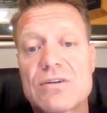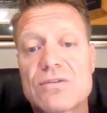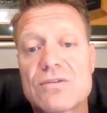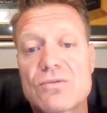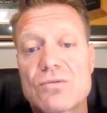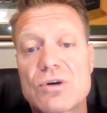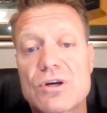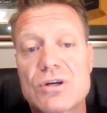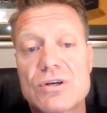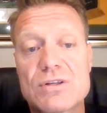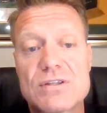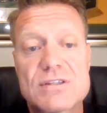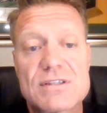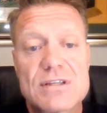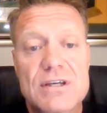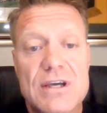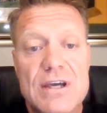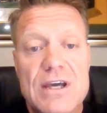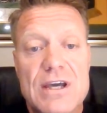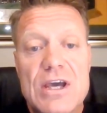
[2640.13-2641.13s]
on the roads.
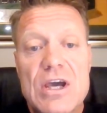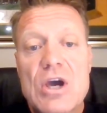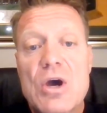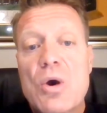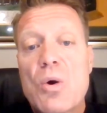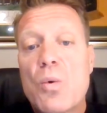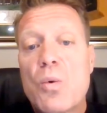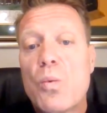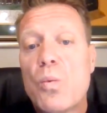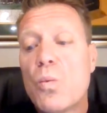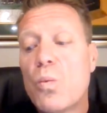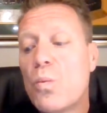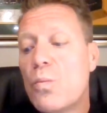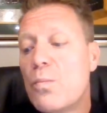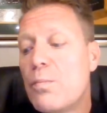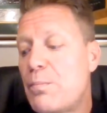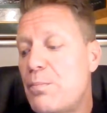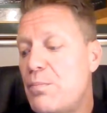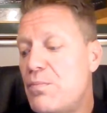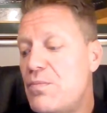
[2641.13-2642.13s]

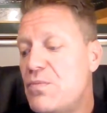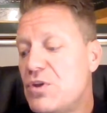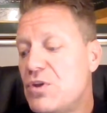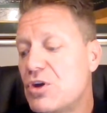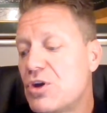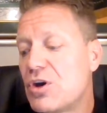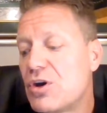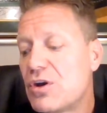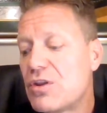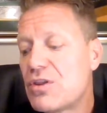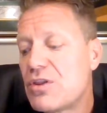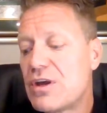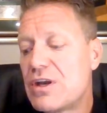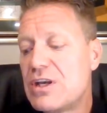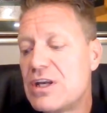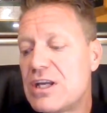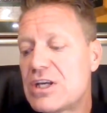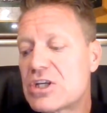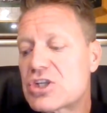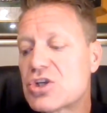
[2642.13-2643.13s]
The
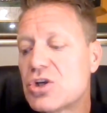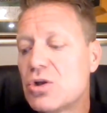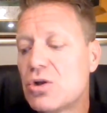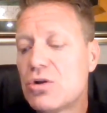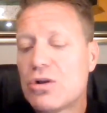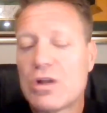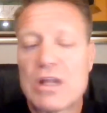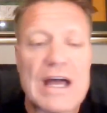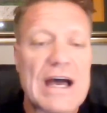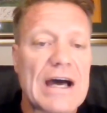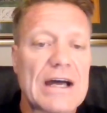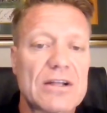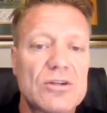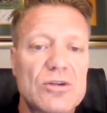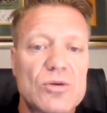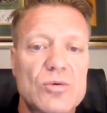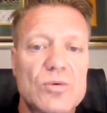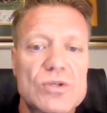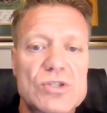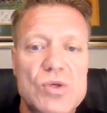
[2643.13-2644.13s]
initial
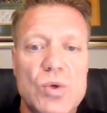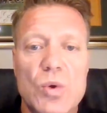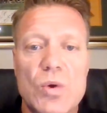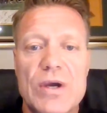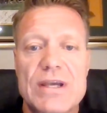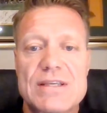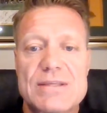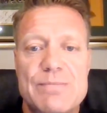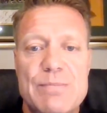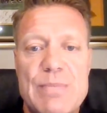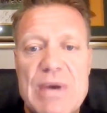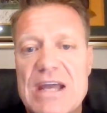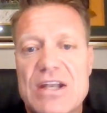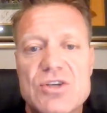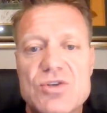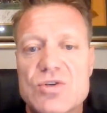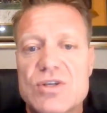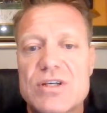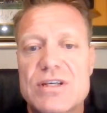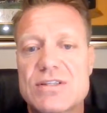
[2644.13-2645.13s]
outlook was always
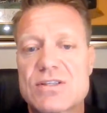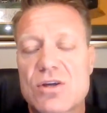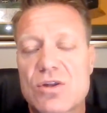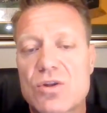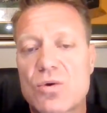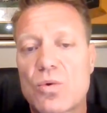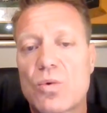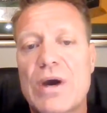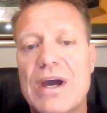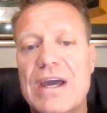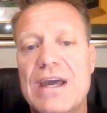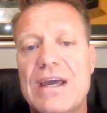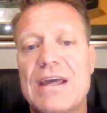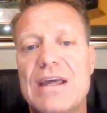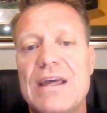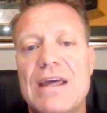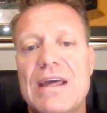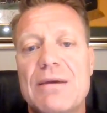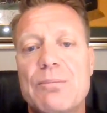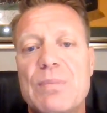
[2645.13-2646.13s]
batteries are the
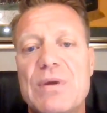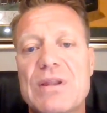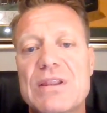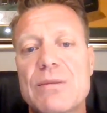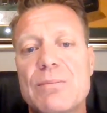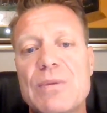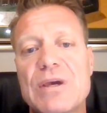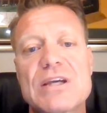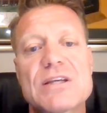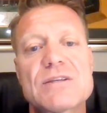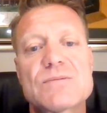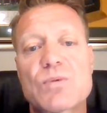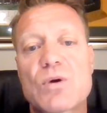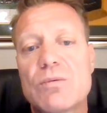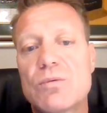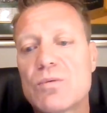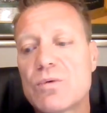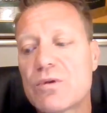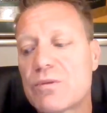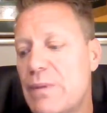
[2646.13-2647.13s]
way, but the biggest
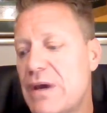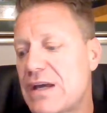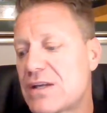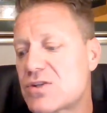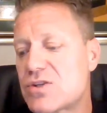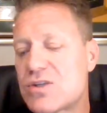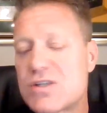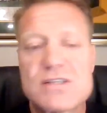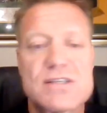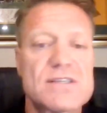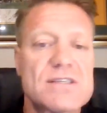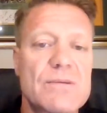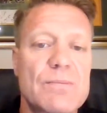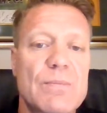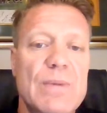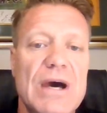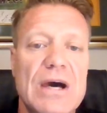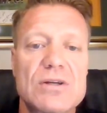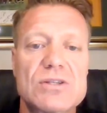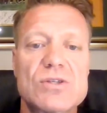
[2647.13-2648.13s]
problem with batteries is the
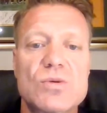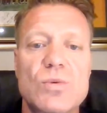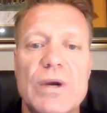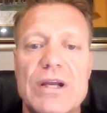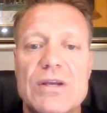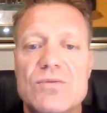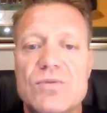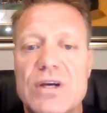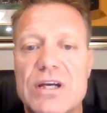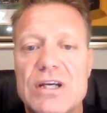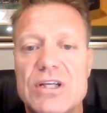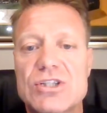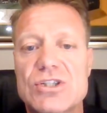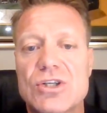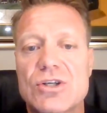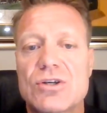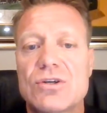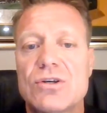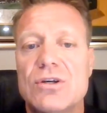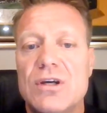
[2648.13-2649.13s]
power to weight
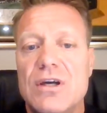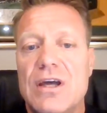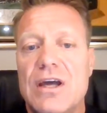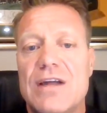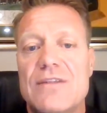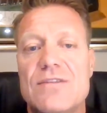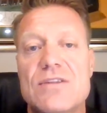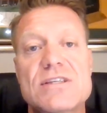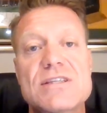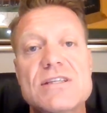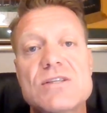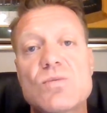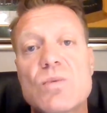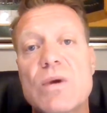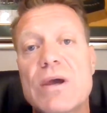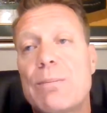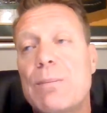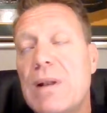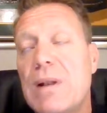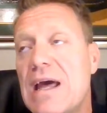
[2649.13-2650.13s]
ratio. And this is
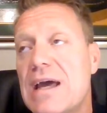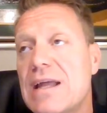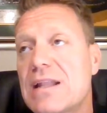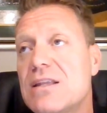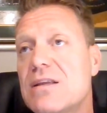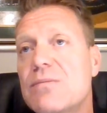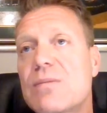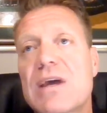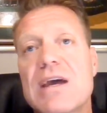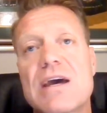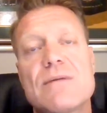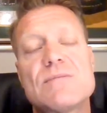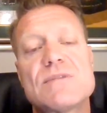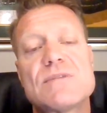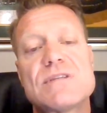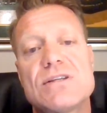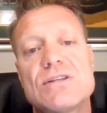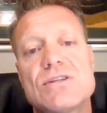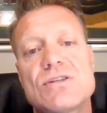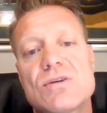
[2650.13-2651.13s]
where platinum
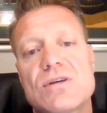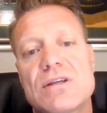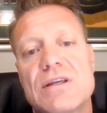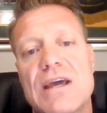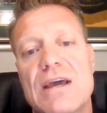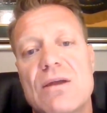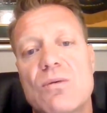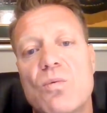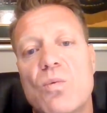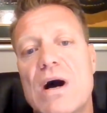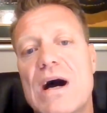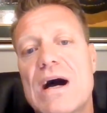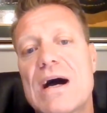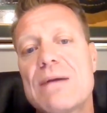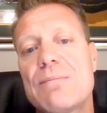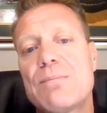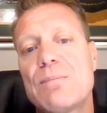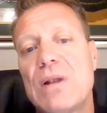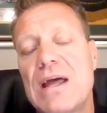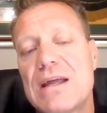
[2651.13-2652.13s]
comes into it. And
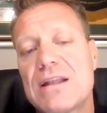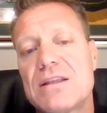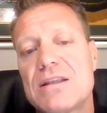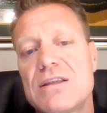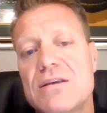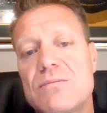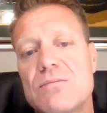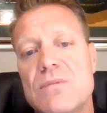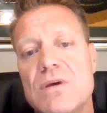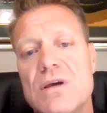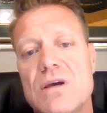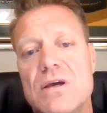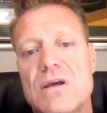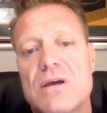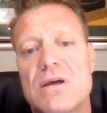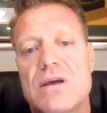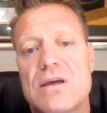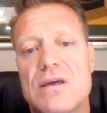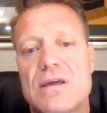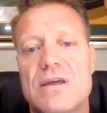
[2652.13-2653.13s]
why platinum,
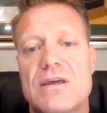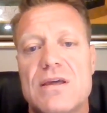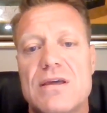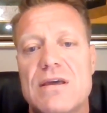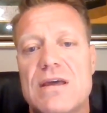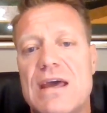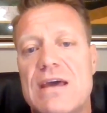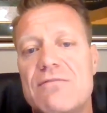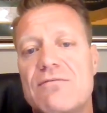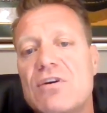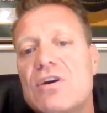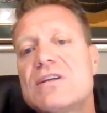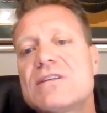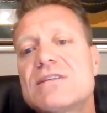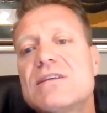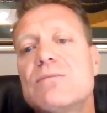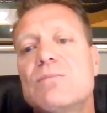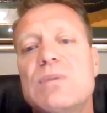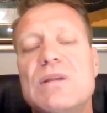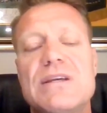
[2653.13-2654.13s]
and very
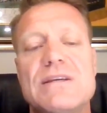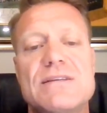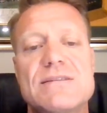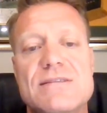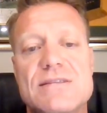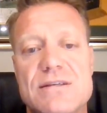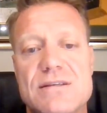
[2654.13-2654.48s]
simply